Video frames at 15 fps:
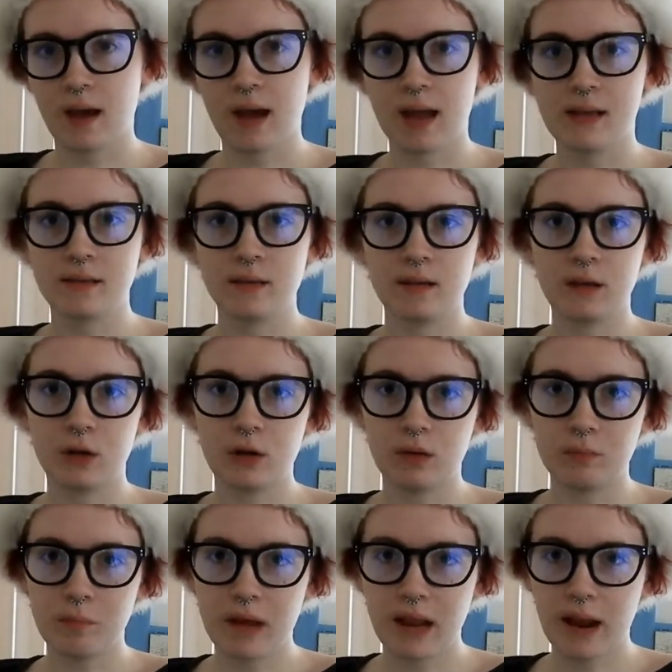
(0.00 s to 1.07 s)
I hate,
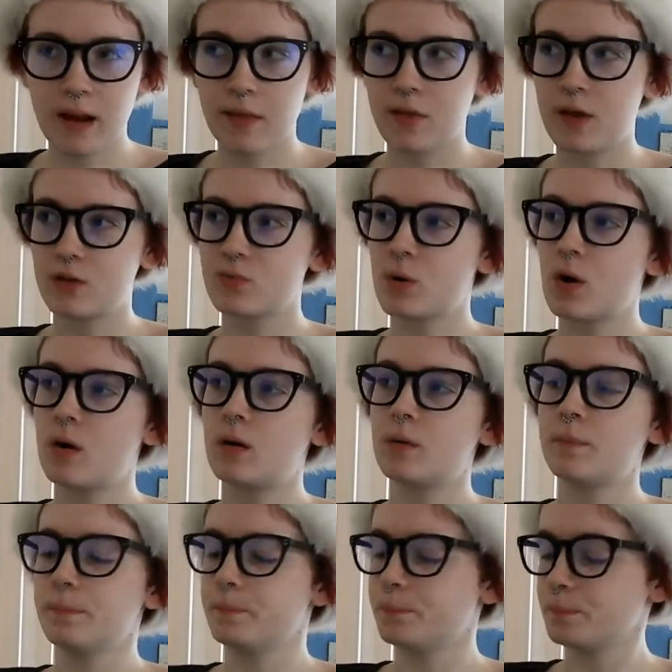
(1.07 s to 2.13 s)
admitting anything's
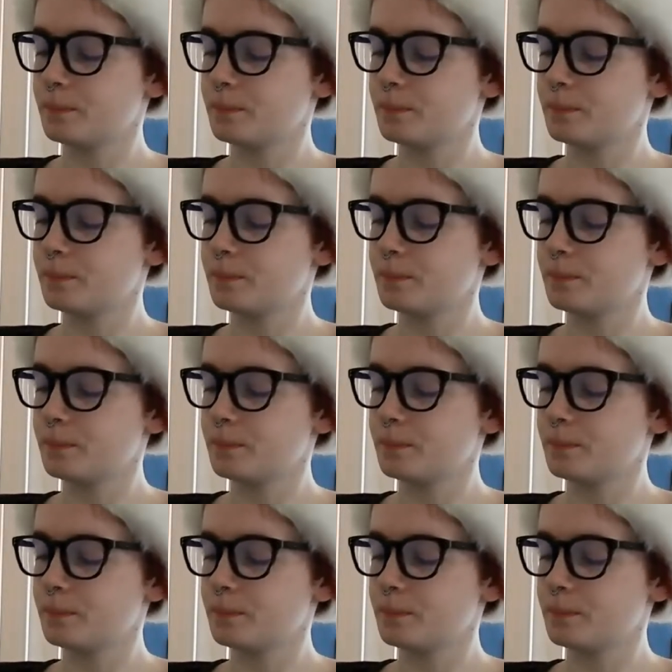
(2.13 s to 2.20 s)
wrong.